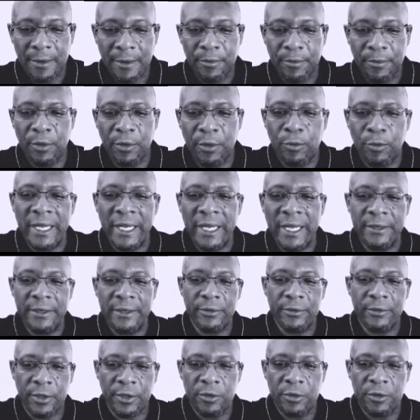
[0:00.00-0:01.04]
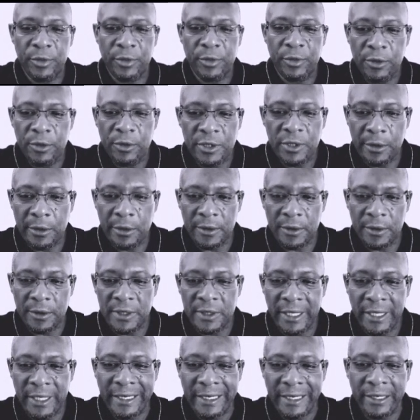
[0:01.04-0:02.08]
But when the computer looks at
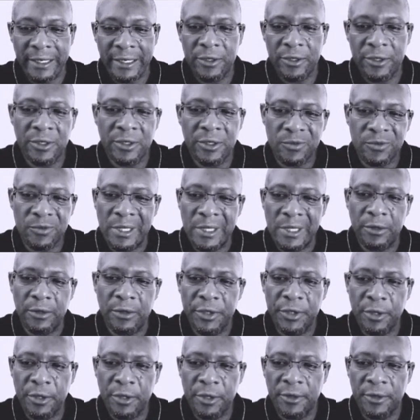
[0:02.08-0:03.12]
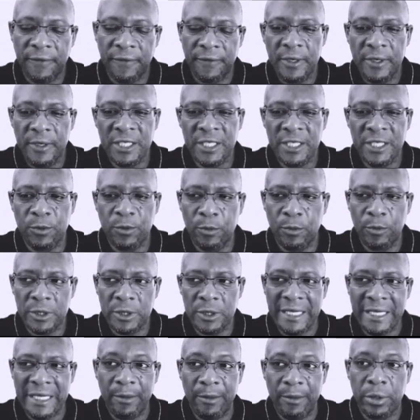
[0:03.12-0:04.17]
it, it goes, well, no, the first one was
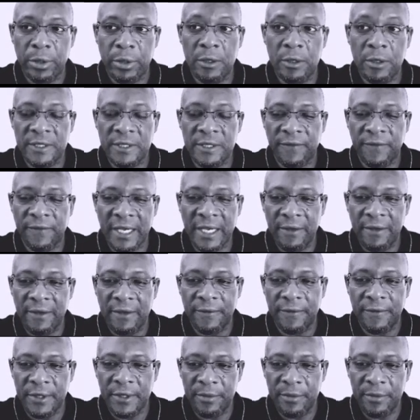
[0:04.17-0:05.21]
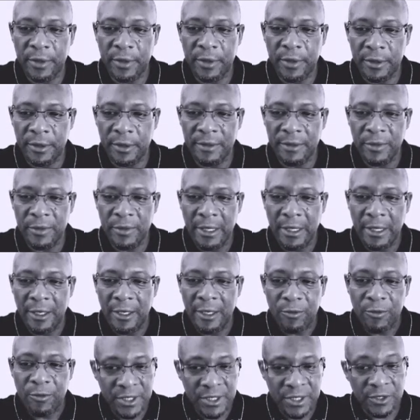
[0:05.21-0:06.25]
like +5 for the opponent,
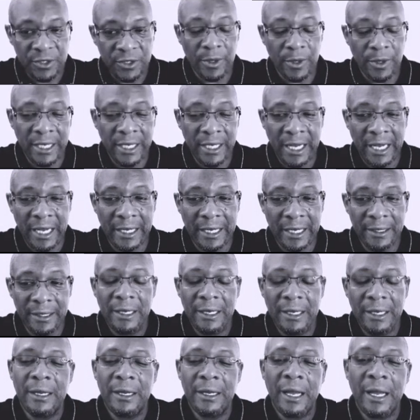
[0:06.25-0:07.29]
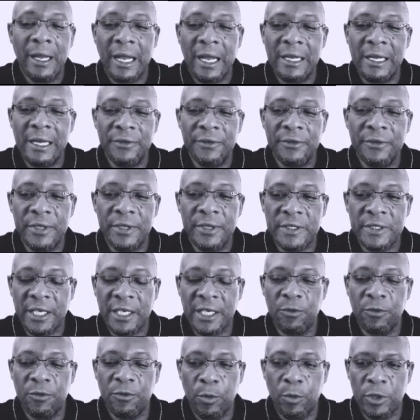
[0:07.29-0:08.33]
which is quite high, and the
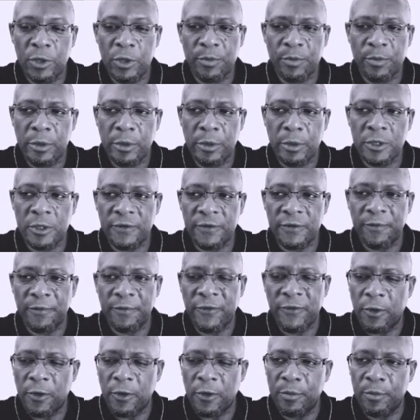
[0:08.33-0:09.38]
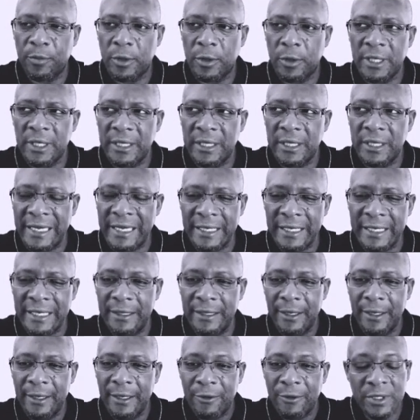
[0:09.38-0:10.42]
second one was +4.9,
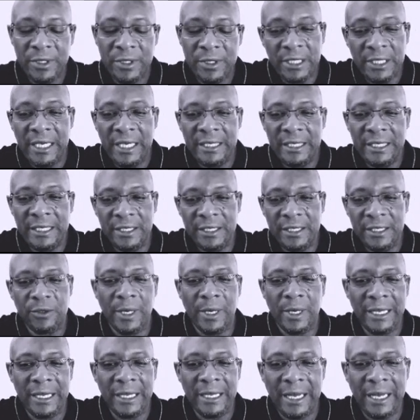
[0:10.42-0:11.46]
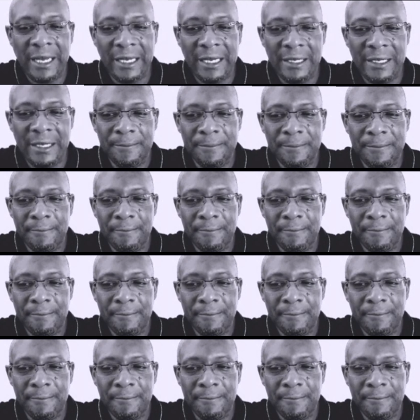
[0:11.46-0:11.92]
which again is quite high.